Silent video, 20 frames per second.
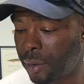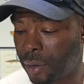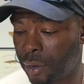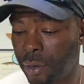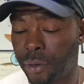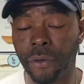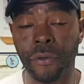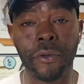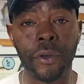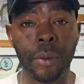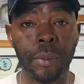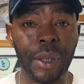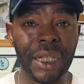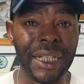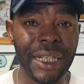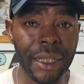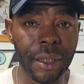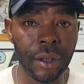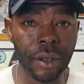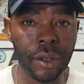for
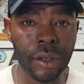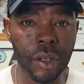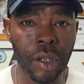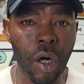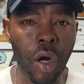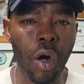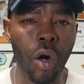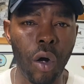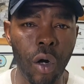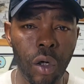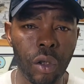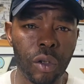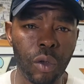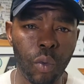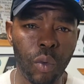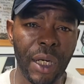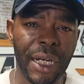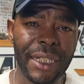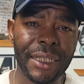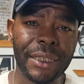beginners all the
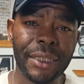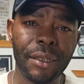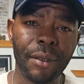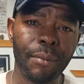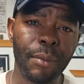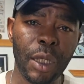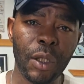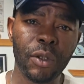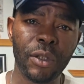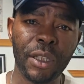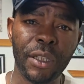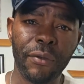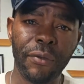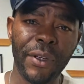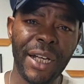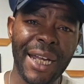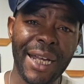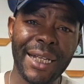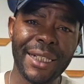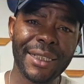way to the most
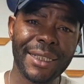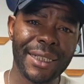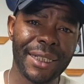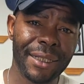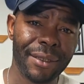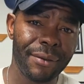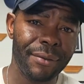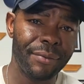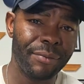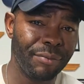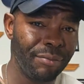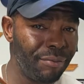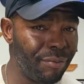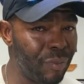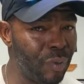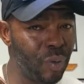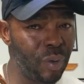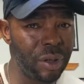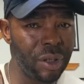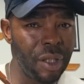advanced.
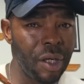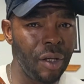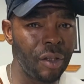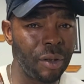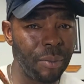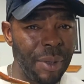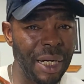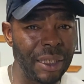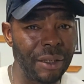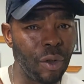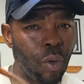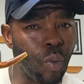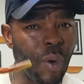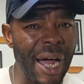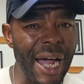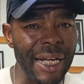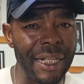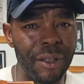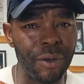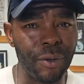We're talking about the
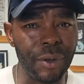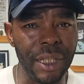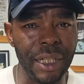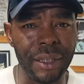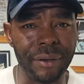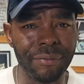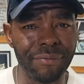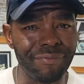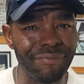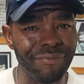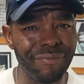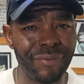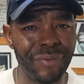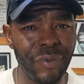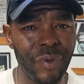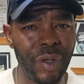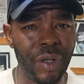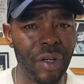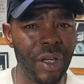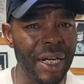wacky rig.
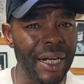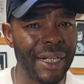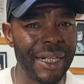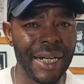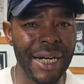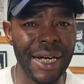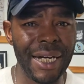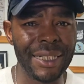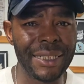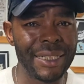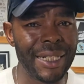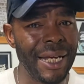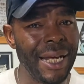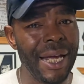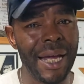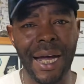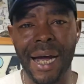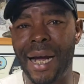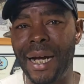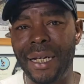All right, guys.
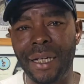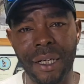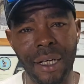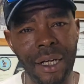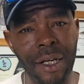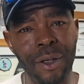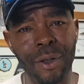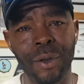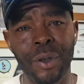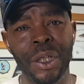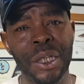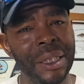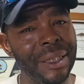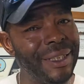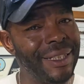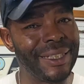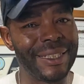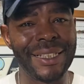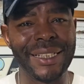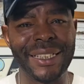I know
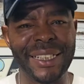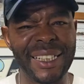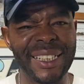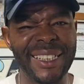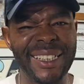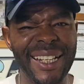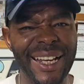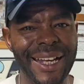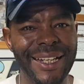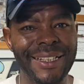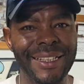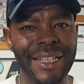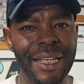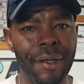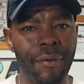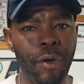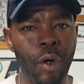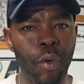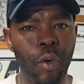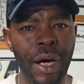this is a dead
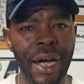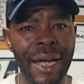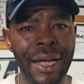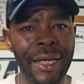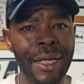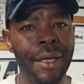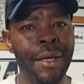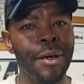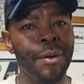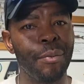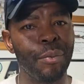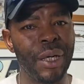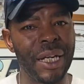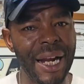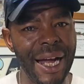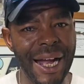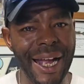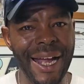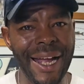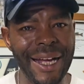giveaway, but I
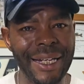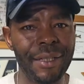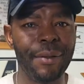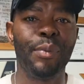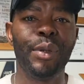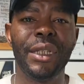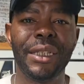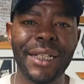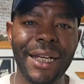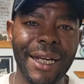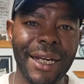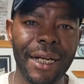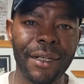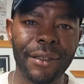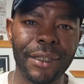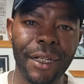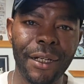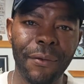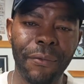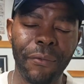had to put that out
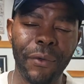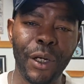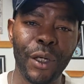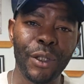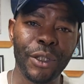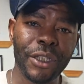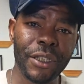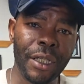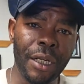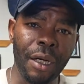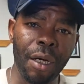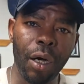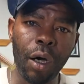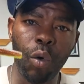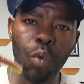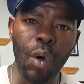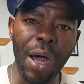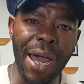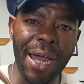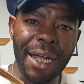there first. A
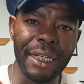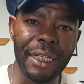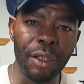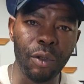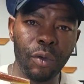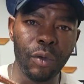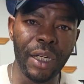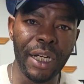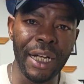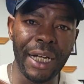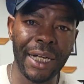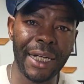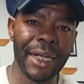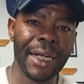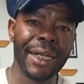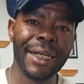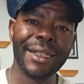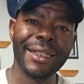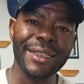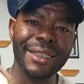wacky rig
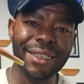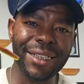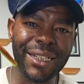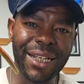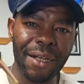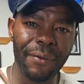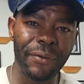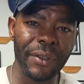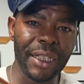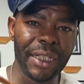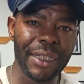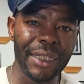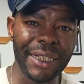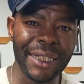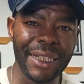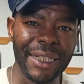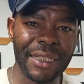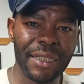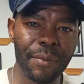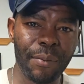definitely
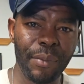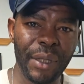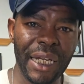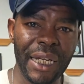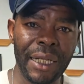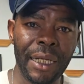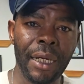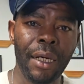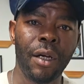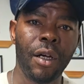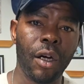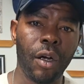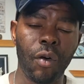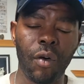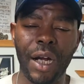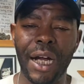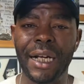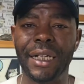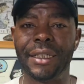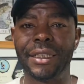gets bit. All
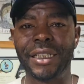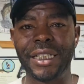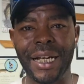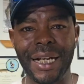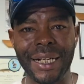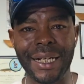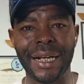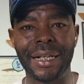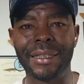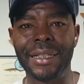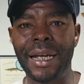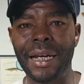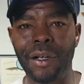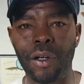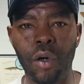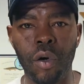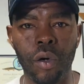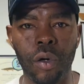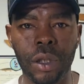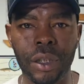right. Check out that
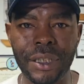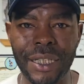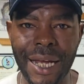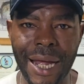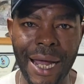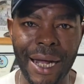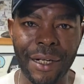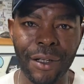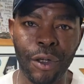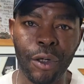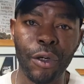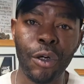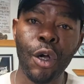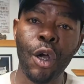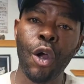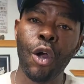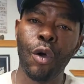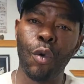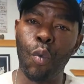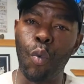core tackle
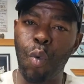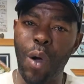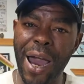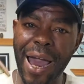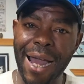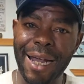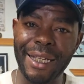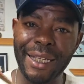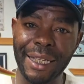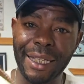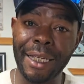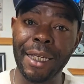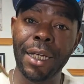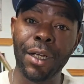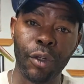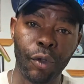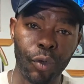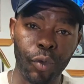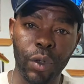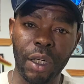wacky
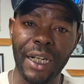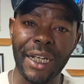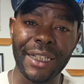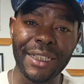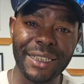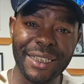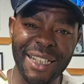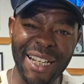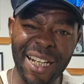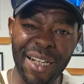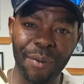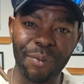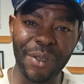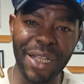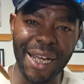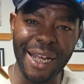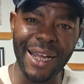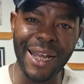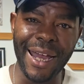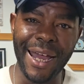rig setup
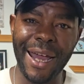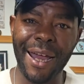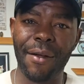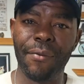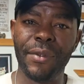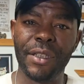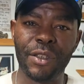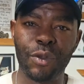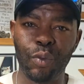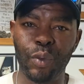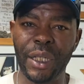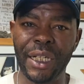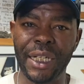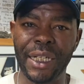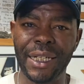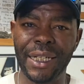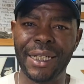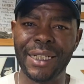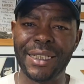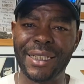they have. It's
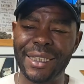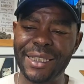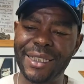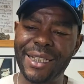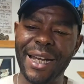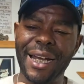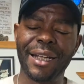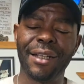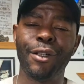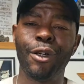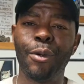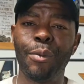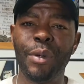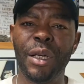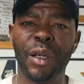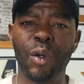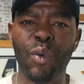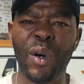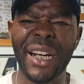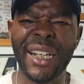weedless. It's got a little bit
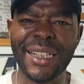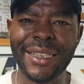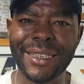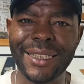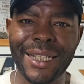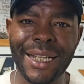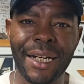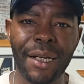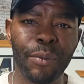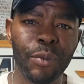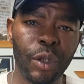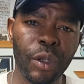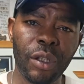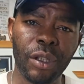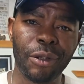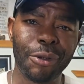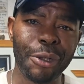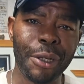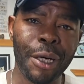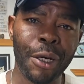of weighted setup you could
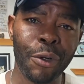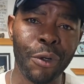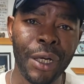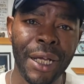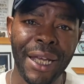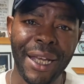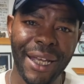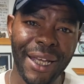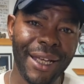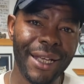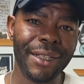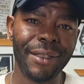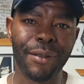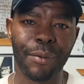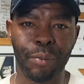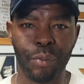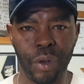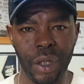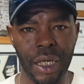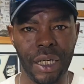throw in the
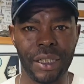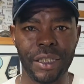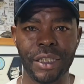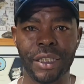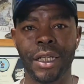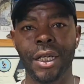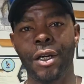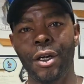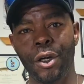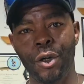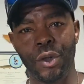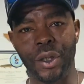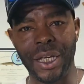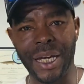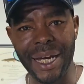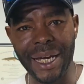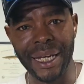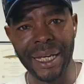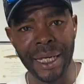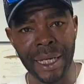brush.
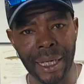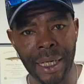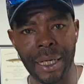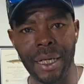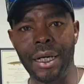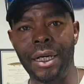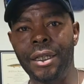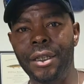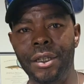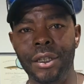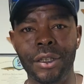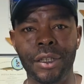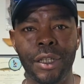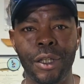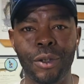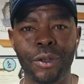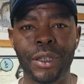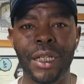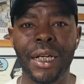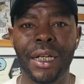Okay. Under
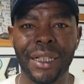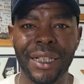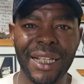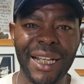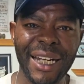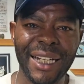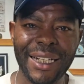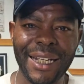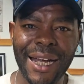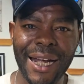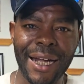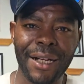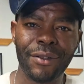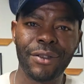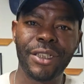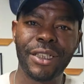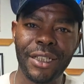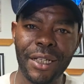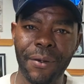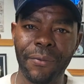those lay down,
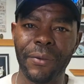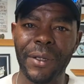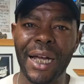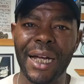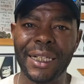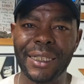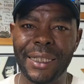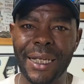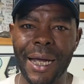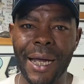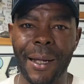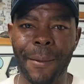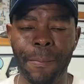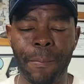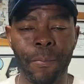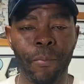stuff like that.